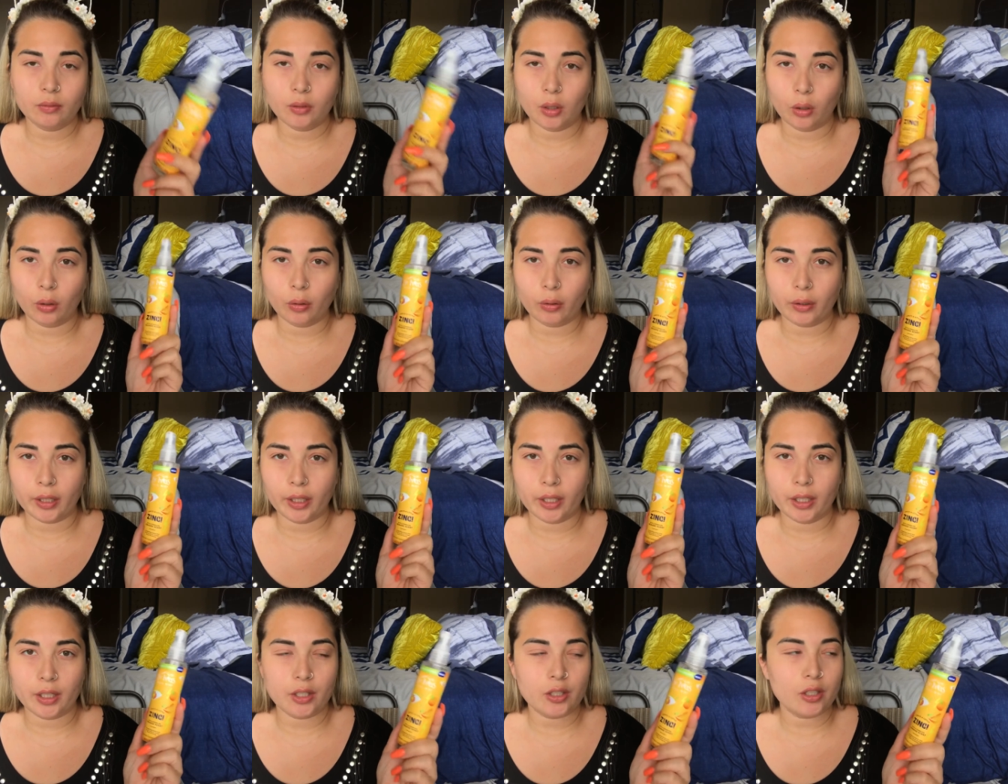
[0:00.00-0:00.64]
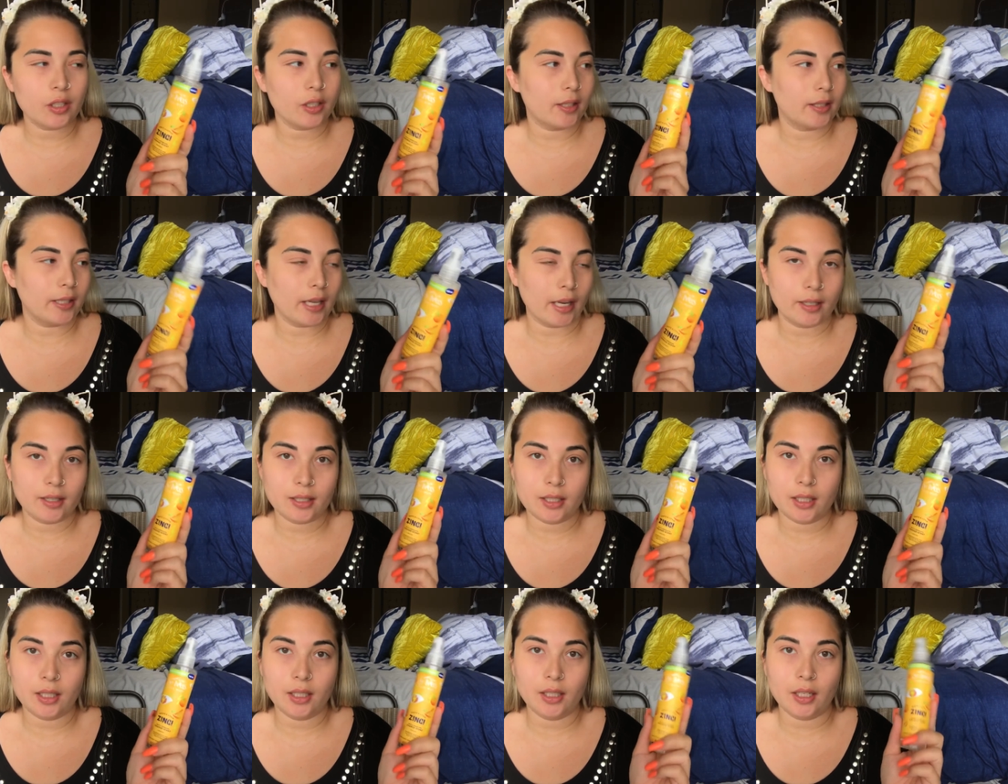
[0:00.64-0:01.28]
Orange
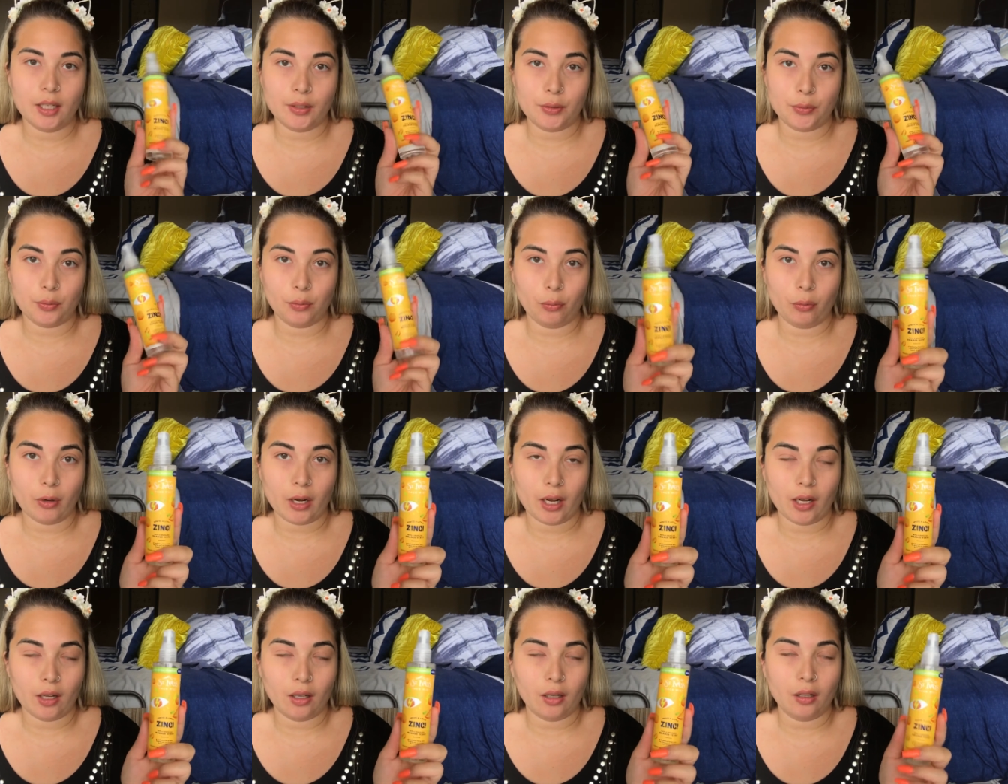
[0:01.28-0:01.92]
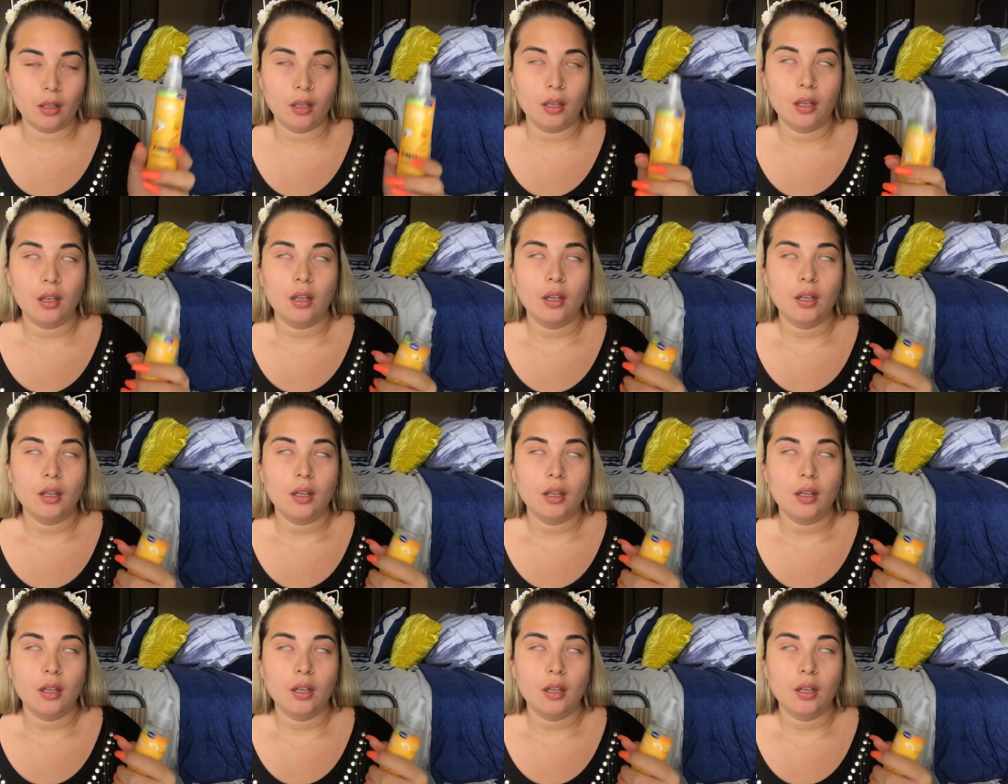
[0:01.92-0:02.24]
scented as well.